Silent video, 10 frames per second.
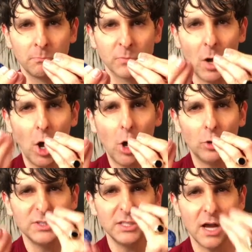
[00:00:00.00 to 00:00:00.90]

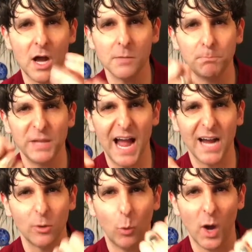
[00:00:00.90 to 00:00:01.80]
Old, young,
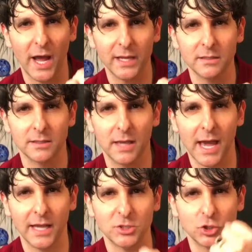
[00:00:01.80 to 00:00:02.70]
black, white,
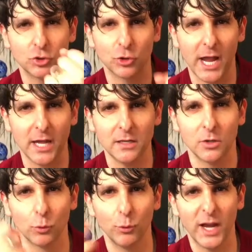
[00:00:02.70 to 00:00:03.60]
gay, straight,
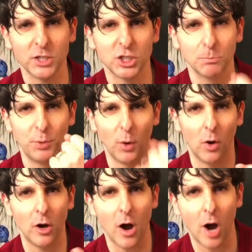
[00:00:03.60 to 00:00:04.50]
rich,
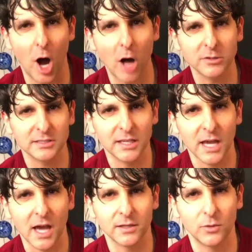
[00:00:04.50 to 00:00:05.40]
poor, all
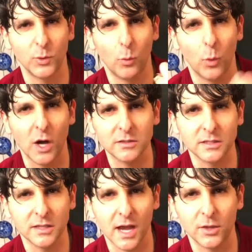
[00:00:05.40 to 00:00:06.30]
together. We work
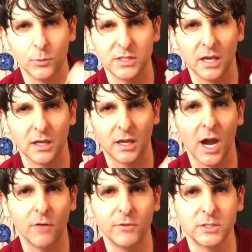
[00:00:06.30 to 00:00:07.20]
together. We take
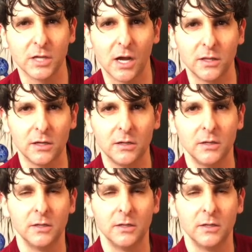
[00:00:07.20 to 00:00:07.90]
care of each other.